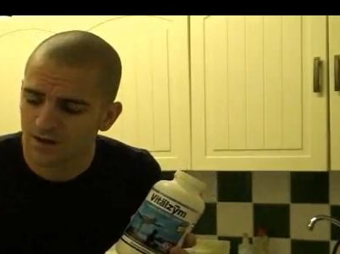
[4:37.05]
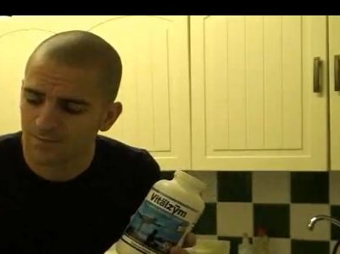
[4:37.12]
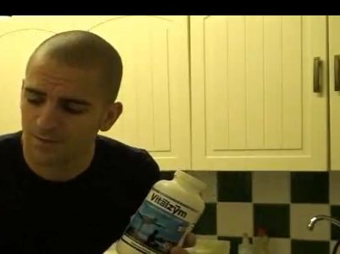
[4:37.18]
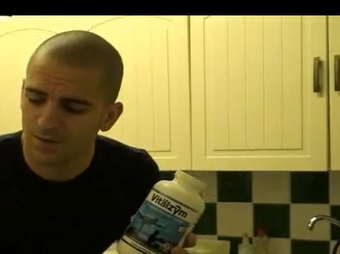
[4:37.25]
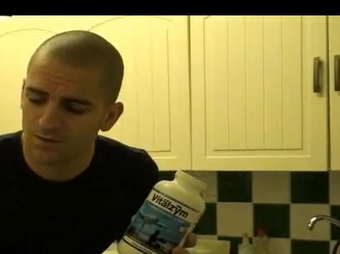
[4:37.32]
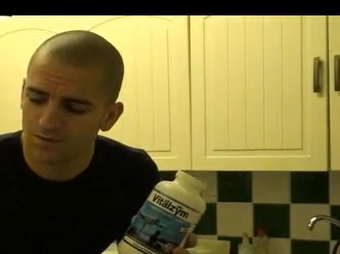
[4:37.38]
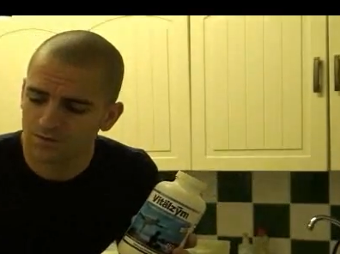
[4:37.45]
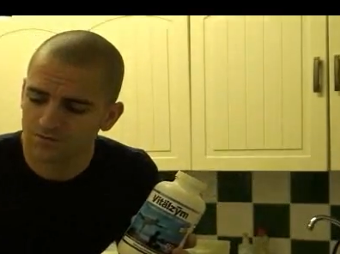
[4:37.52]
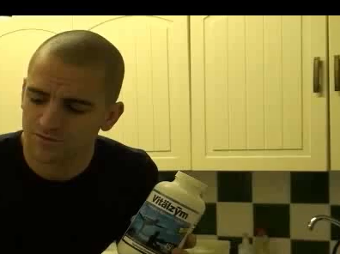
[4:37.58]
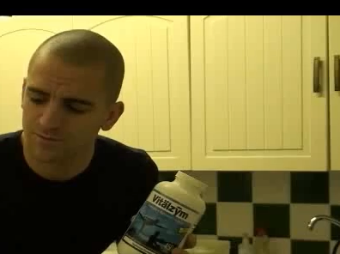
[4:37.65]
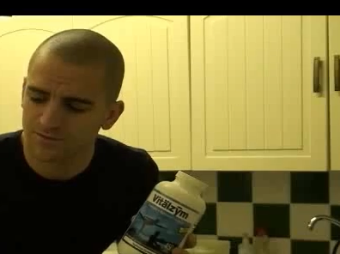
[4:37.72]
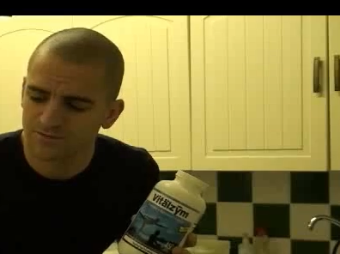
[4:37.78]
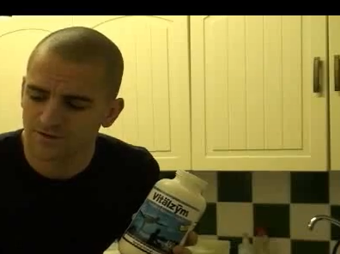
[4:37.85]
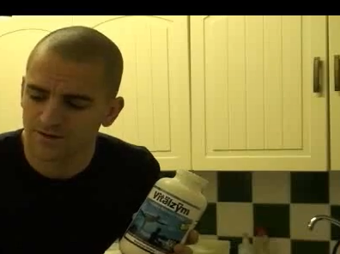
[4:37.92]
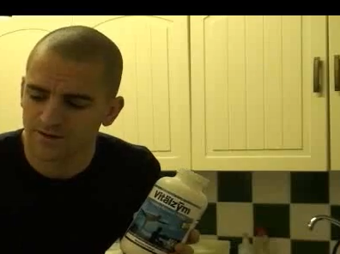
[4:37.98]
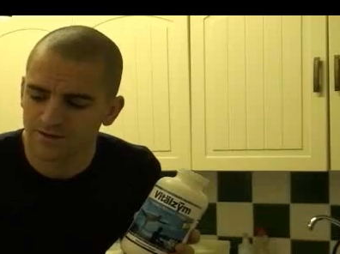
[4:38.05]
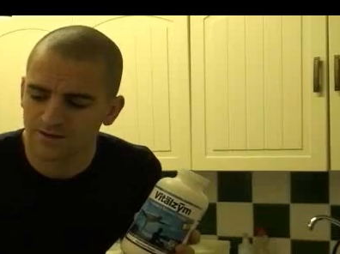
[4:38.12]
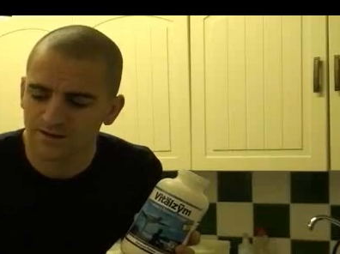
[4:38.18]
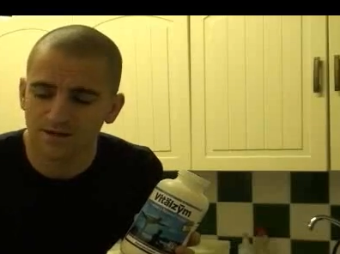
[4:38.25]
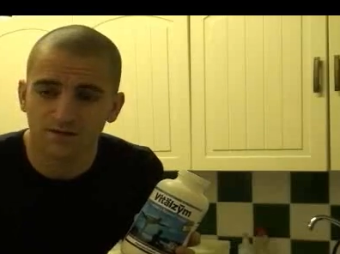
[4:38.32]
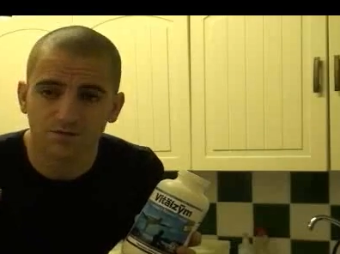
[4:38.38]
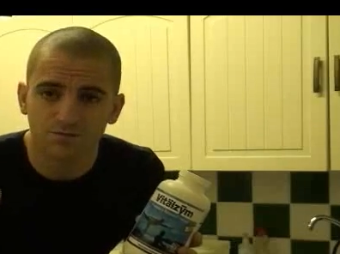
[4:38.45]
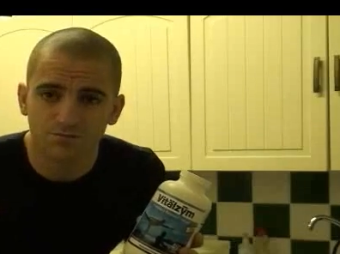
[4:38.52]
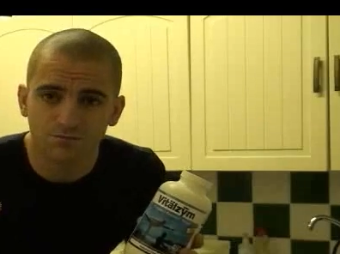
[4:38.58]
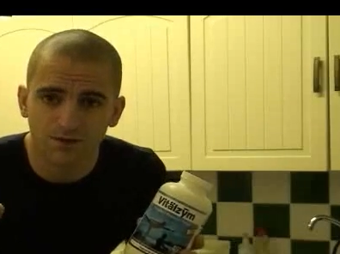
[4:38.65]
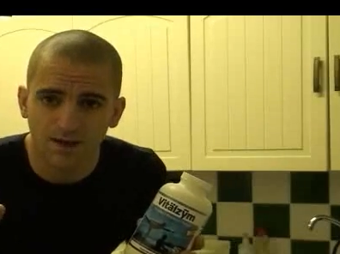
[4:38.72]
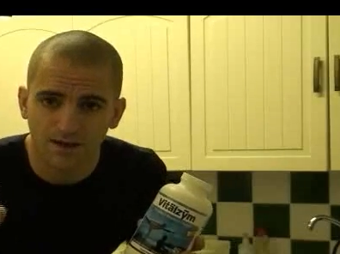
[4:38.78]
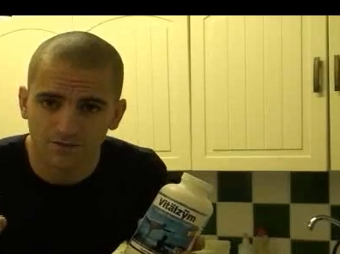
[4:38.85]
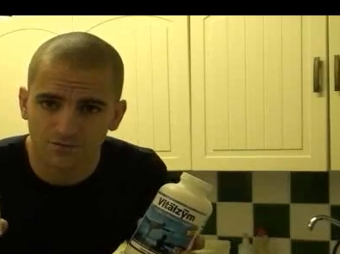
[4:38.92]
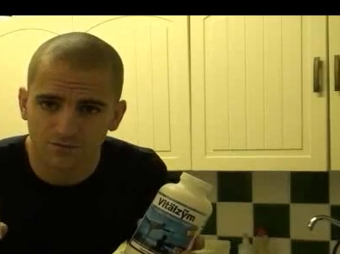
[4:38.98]
But I'll also be taking E3
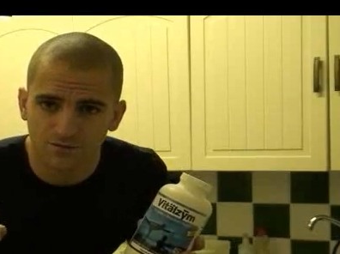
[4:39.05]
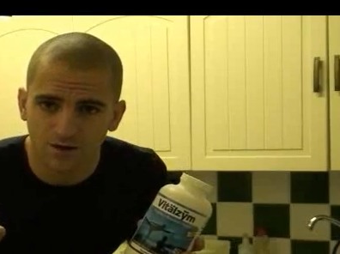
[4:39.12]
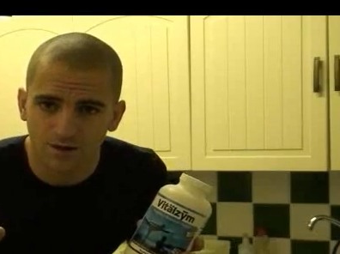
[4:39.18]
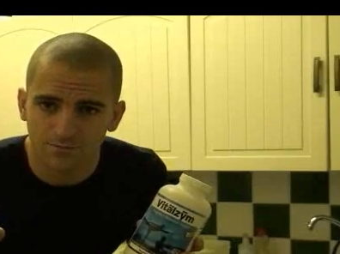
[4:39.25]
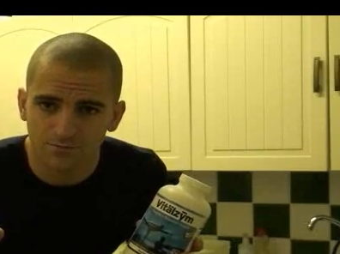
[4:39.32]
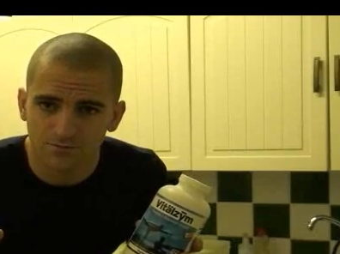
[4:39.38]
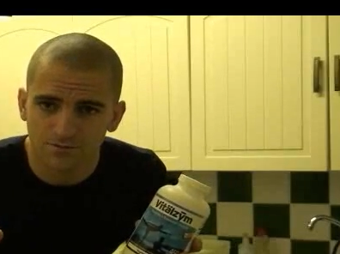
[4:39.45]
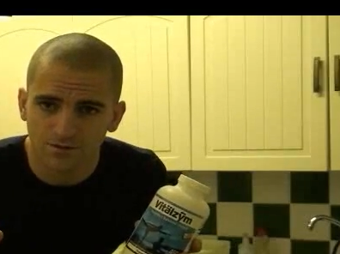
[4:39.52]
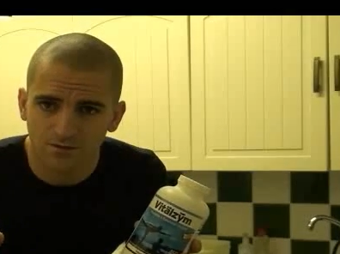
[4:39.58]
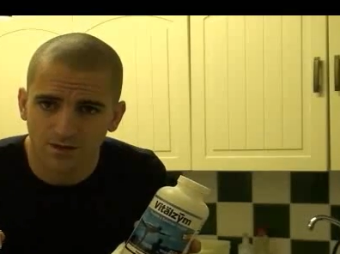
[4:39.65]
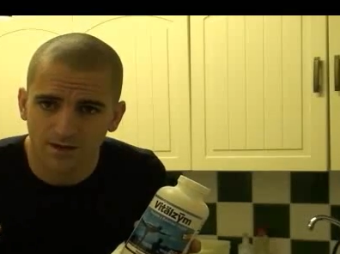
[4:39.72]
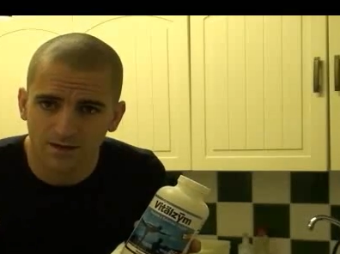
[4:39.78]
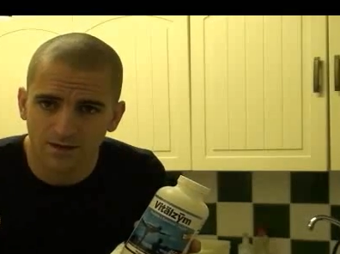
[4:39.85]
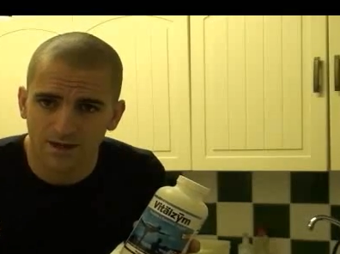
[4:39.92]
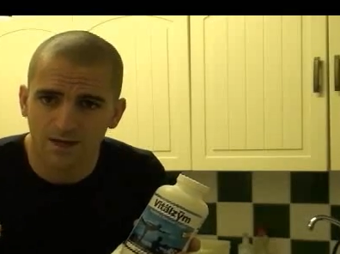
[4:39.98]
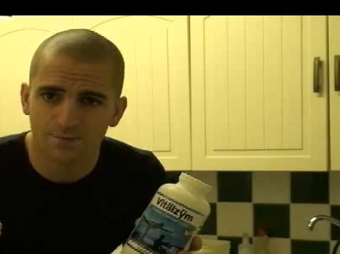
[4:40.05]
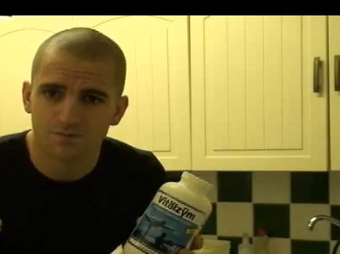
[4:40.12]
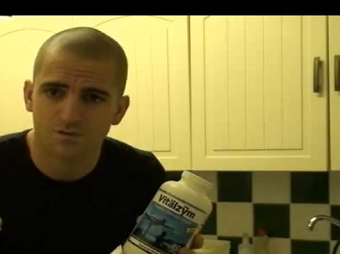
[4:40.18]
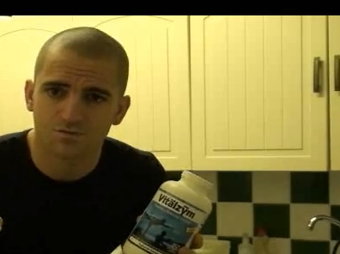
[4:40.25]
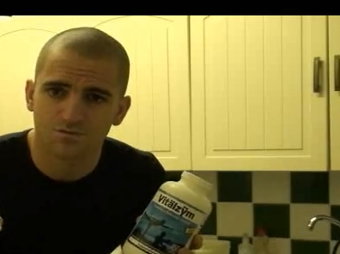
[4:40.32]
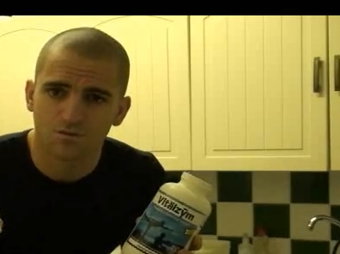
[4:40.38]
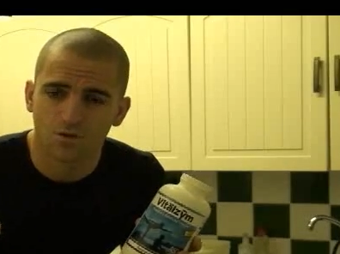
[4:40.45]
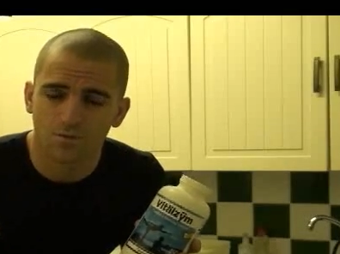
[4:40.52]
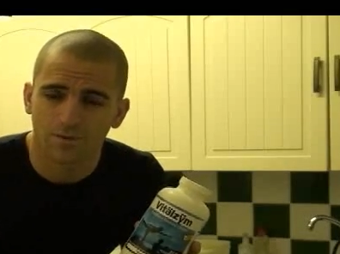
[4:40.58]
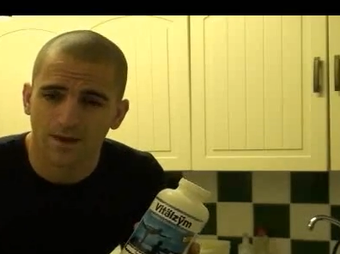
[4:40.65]
enzymes, okay, in capsule form.